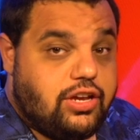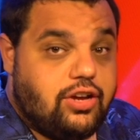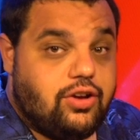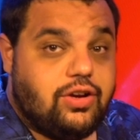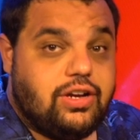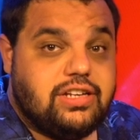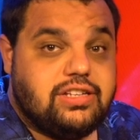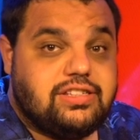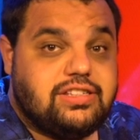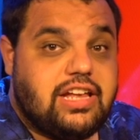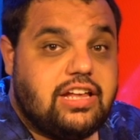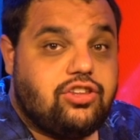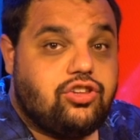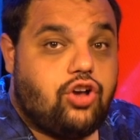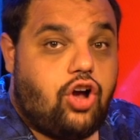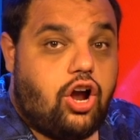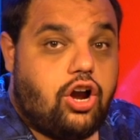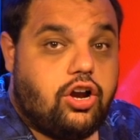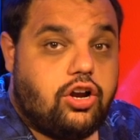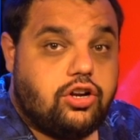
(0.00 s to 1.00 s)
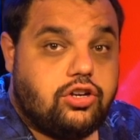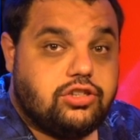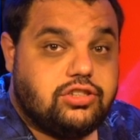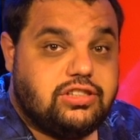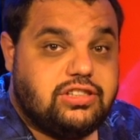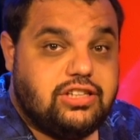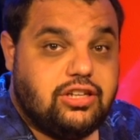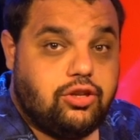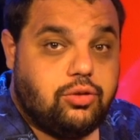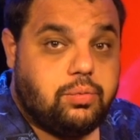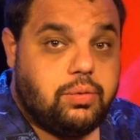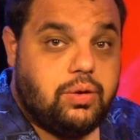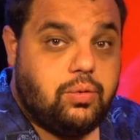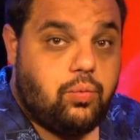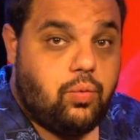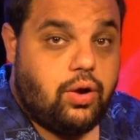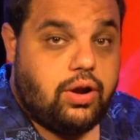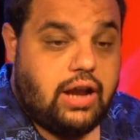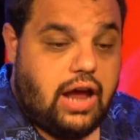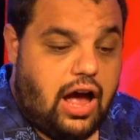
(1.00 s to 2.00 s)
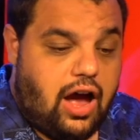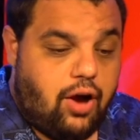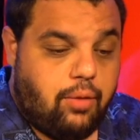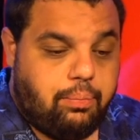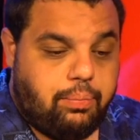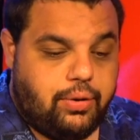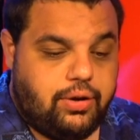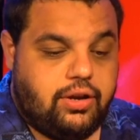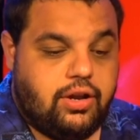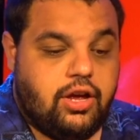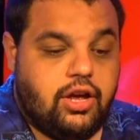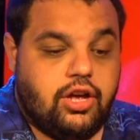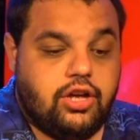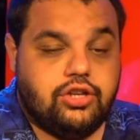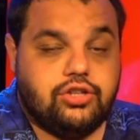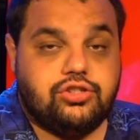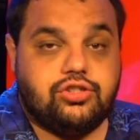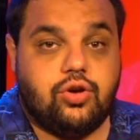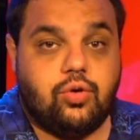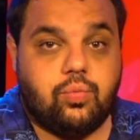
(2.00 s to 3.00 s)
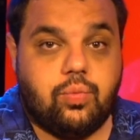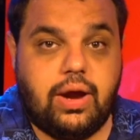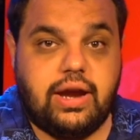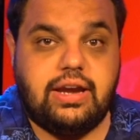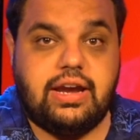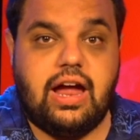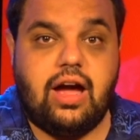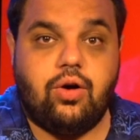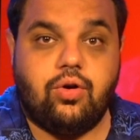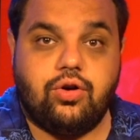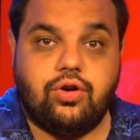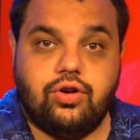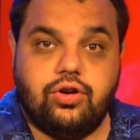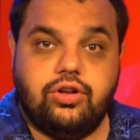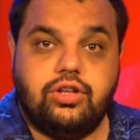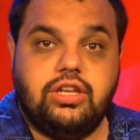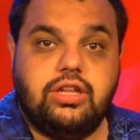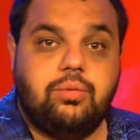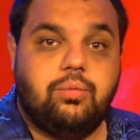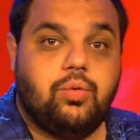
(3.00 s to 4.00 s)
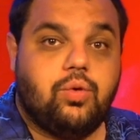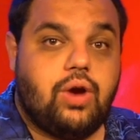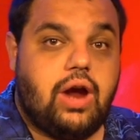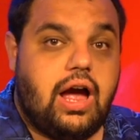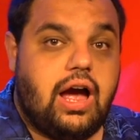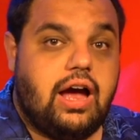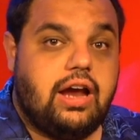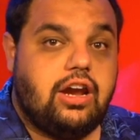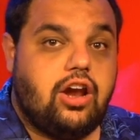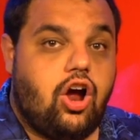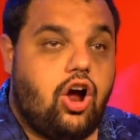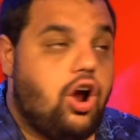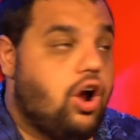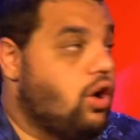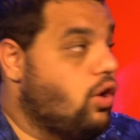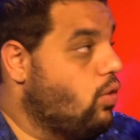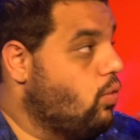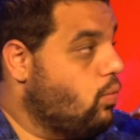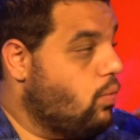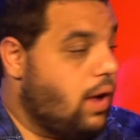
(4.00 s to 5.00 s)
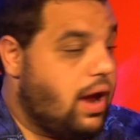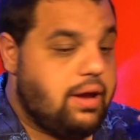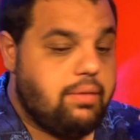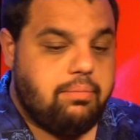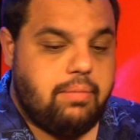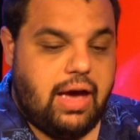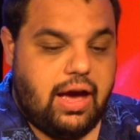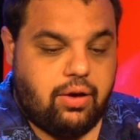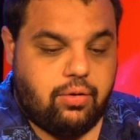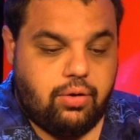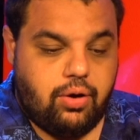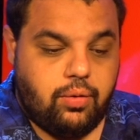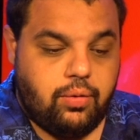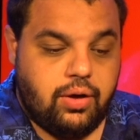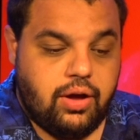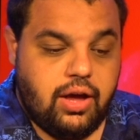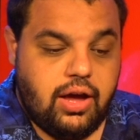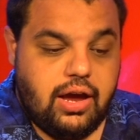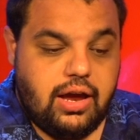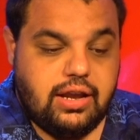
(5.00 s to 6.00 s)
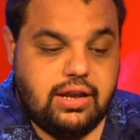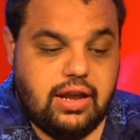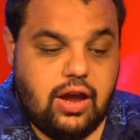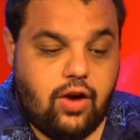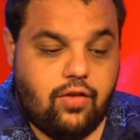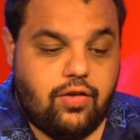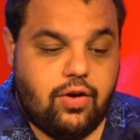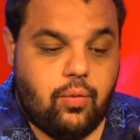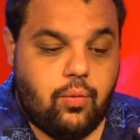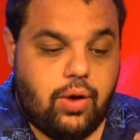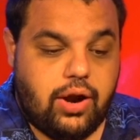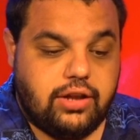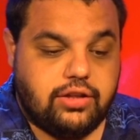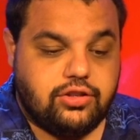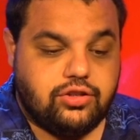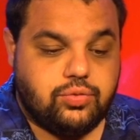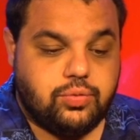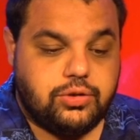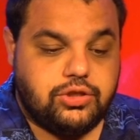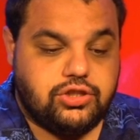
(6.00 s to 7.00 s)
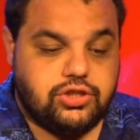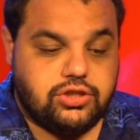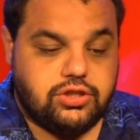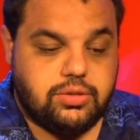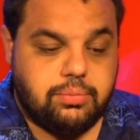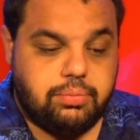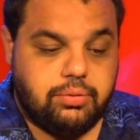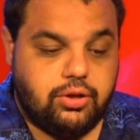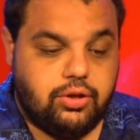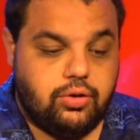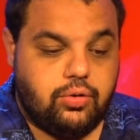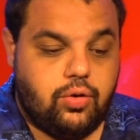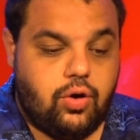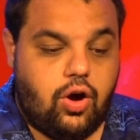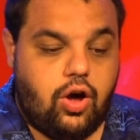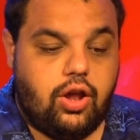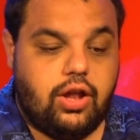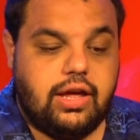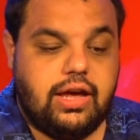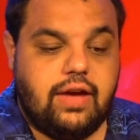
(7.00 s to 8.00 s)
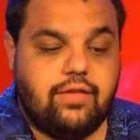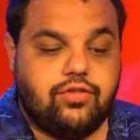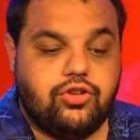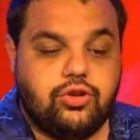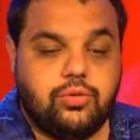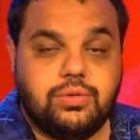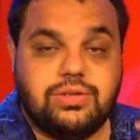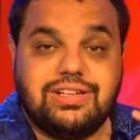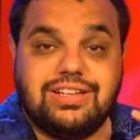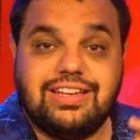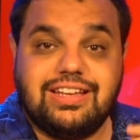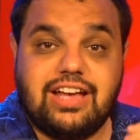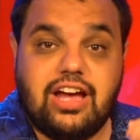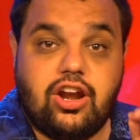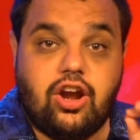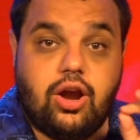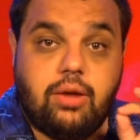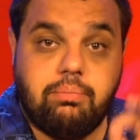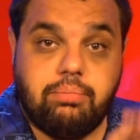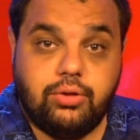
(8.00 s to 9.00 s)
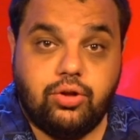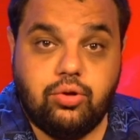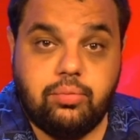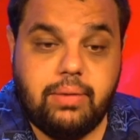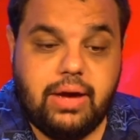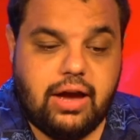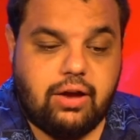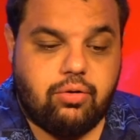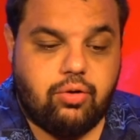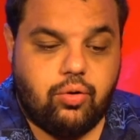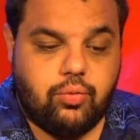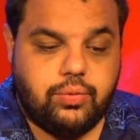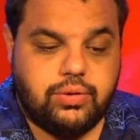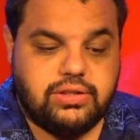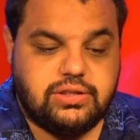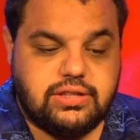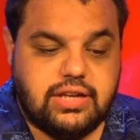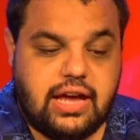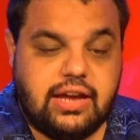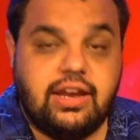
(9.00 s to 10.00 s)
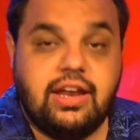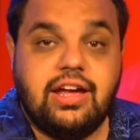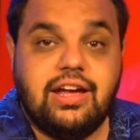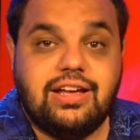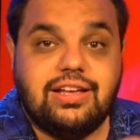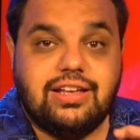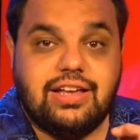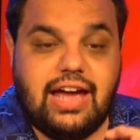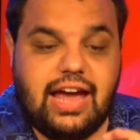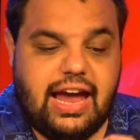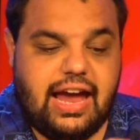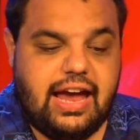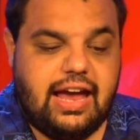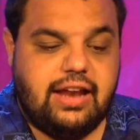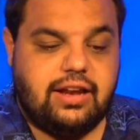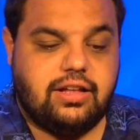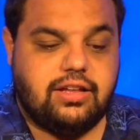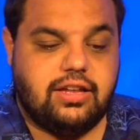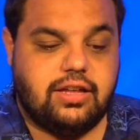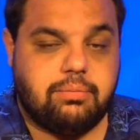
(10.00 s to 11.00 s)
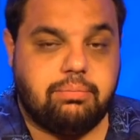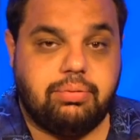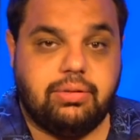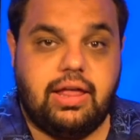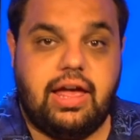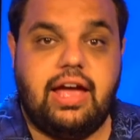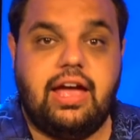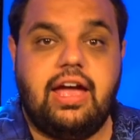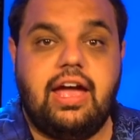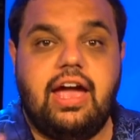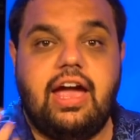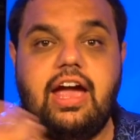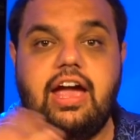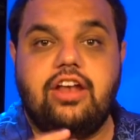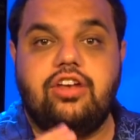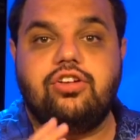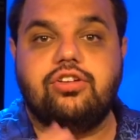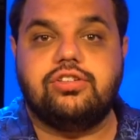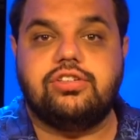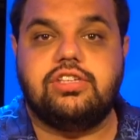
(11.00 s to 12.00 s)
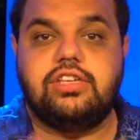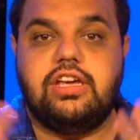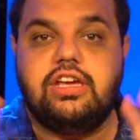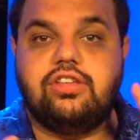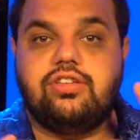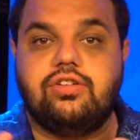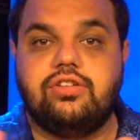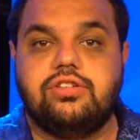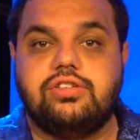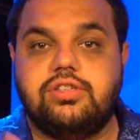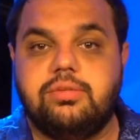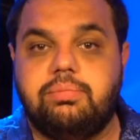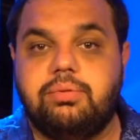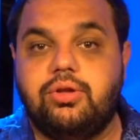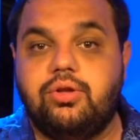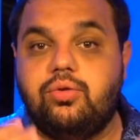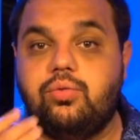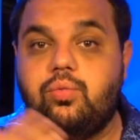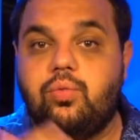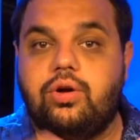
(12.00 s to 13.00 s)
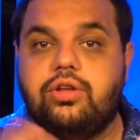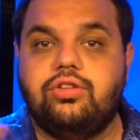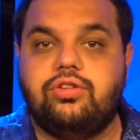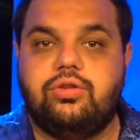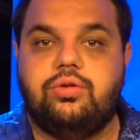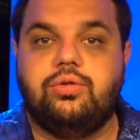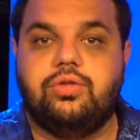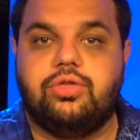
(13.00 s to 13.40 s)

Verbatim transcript: here is set to our auxiliary one output. So right now, currently, we're on our red macro. Now, if I wanted to switch this to blue, all I have to do is click on our blue macro we set and click play, and you'll see it turns to blue one, two,